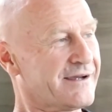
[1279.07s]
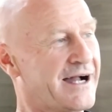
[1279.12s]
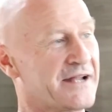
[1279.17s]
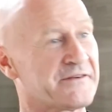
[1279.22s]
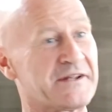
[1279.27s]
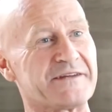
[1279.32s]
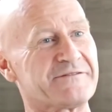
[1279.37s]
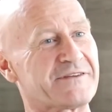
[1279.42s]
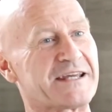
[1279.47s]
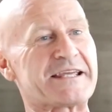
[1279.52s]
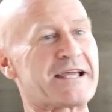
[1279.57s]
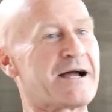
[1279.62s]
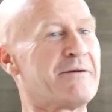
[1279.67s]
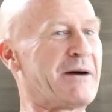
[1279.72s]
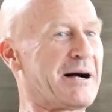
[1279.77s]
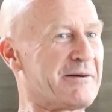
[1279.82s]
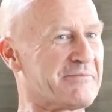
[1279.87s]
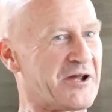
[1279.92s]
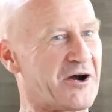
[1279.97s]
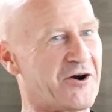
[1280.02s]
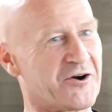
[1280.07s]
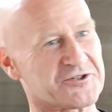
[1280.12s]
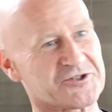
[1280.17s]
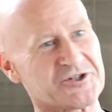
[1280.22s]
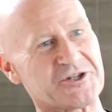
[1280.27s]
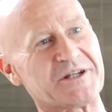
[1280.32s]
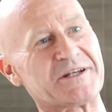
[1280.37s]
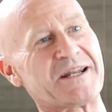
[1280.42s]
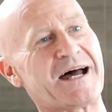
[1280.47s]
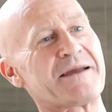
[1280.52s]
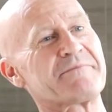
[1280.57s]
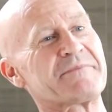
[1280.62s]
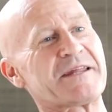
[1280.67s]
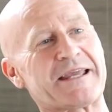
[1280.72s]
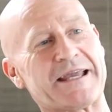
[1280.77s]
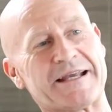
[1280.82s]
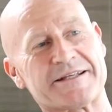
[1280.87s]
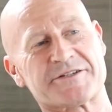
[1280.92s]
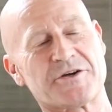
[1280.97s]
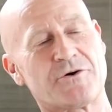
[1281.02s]
And they, they come up and ask your name,
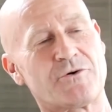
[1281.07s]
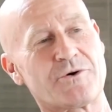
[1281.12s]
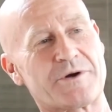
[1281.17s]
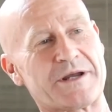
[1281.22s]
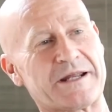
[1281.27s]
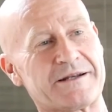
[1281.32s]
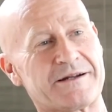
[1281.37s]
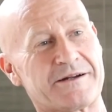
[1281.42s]
they get talking.